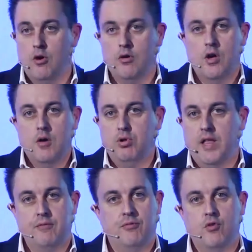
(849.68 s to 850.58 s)
on
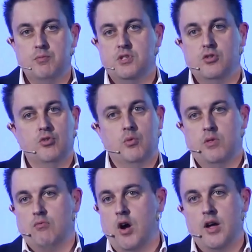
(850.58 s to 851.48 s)
platforms to do
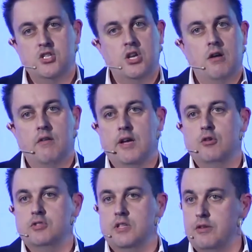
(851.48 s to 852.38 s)
with ride sharing
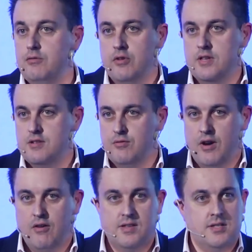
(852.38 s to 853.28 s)
or deliveries of
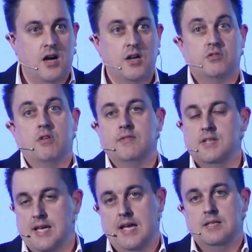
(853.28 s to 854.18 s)
various kinds, or
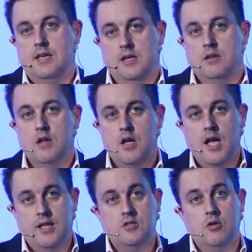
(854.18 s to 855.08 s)
even dating
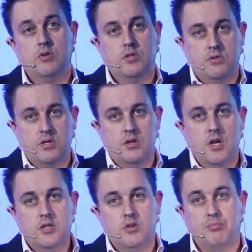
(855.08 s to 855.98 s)
and so on. So
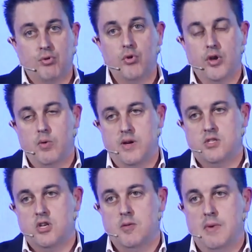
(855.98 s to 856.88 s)
it's a broader
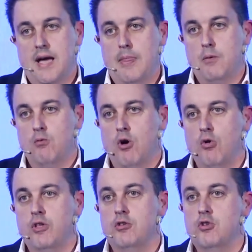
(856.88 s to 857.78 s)
question about the
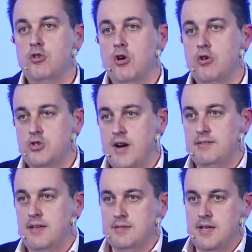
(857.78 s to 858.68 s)
role that new
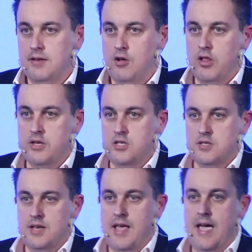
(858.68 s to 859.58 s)
contracting technologies
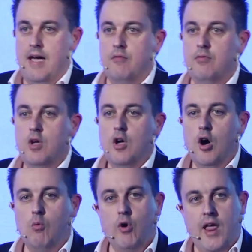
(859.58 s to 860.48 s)
can have
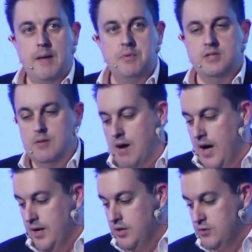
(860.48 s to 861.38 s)
on what happens in
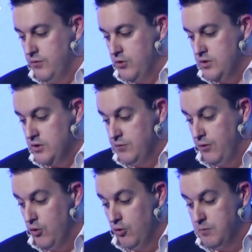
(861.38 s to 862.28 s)
markets versus
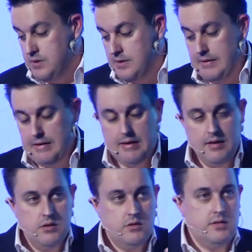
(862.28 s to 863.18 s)
firms.
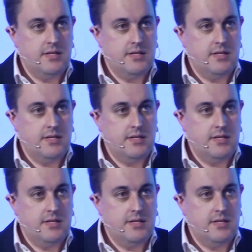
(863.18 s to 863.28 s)
So the